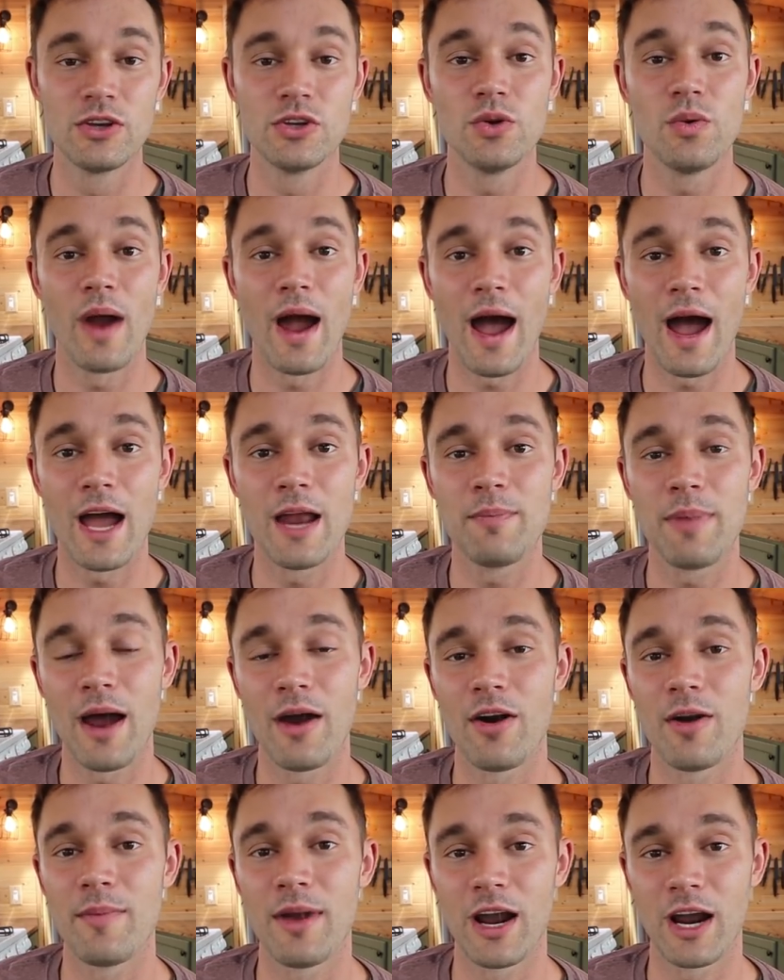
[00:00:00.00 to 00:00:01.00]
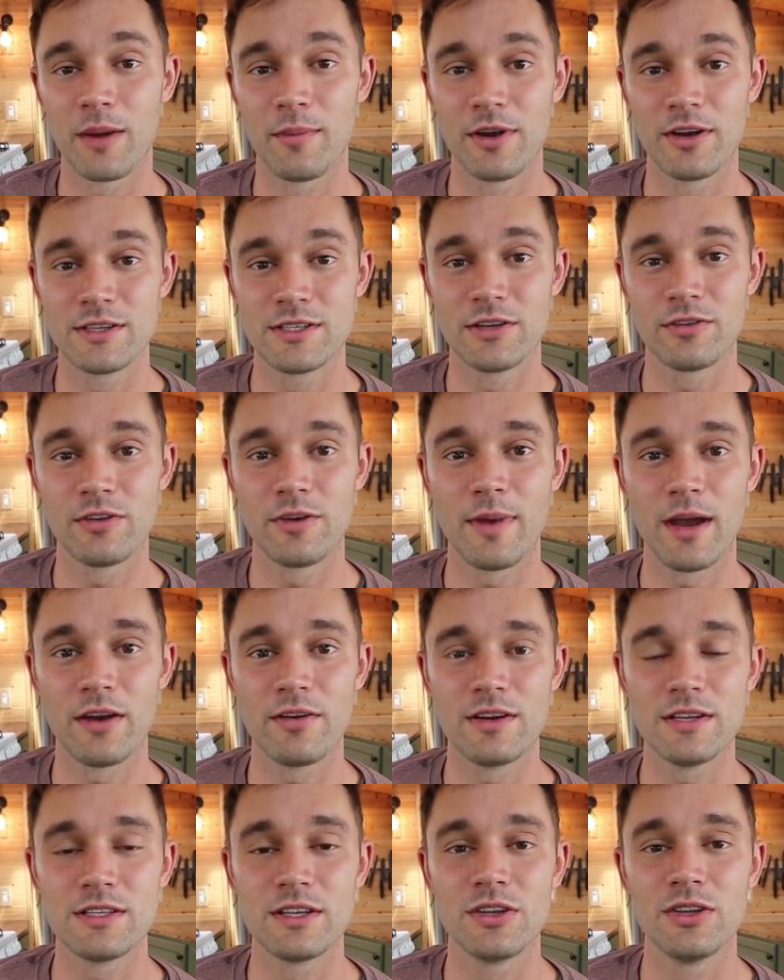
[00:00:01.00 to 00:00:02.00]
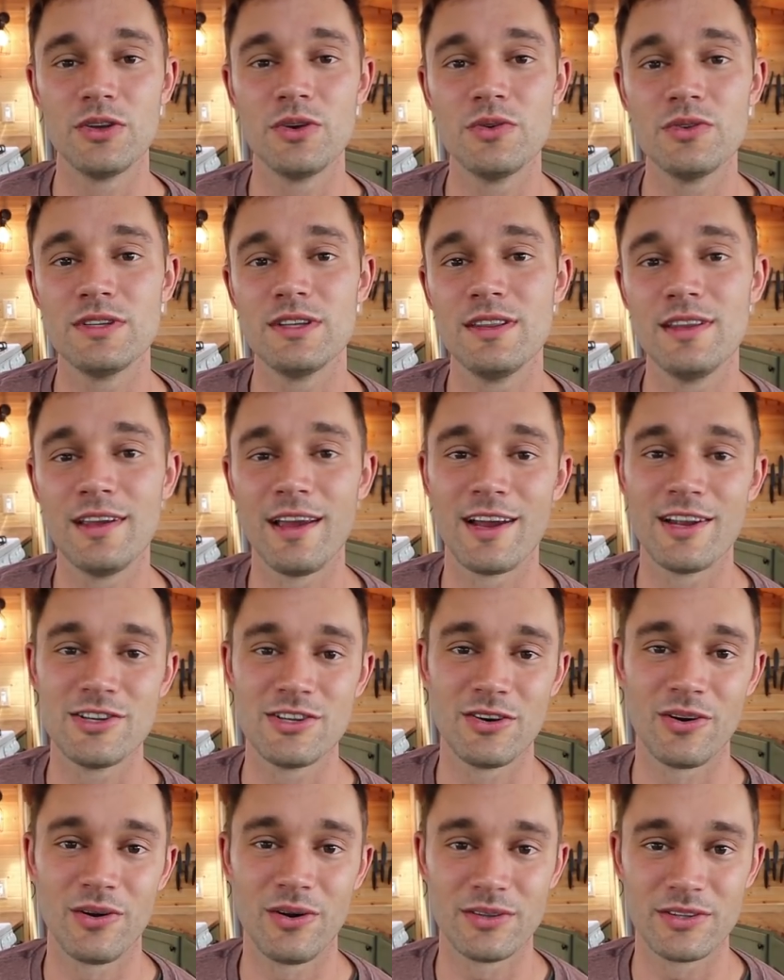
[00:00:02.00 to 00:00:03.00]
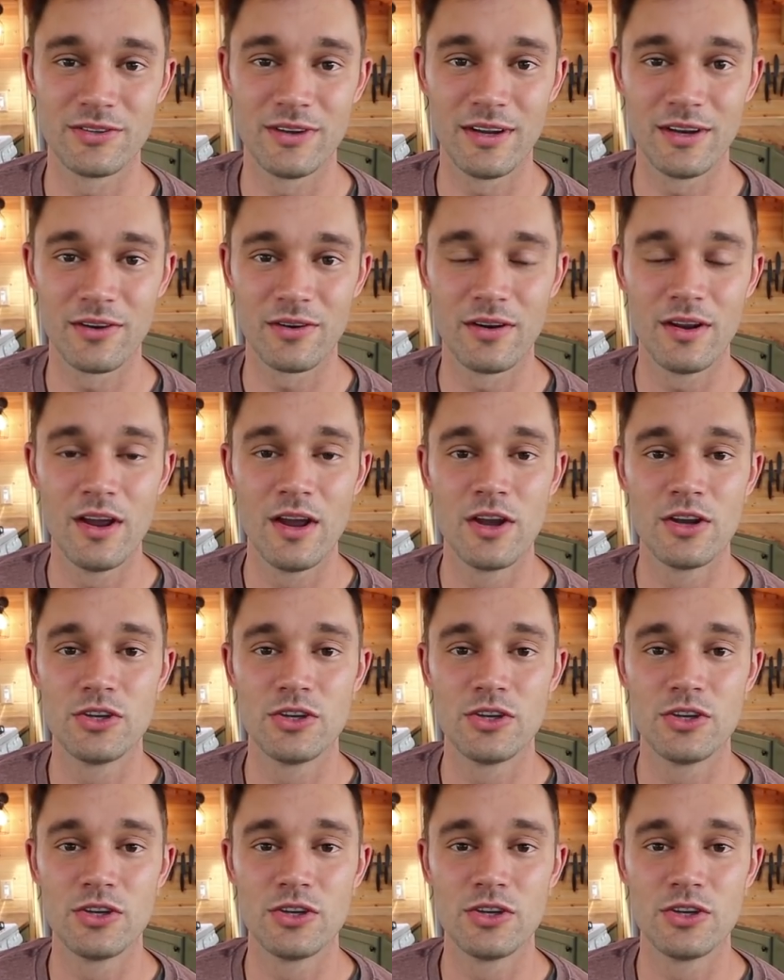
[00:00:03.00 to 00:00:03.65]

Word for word: to add power back into my auxiliary batteries using the engine alternator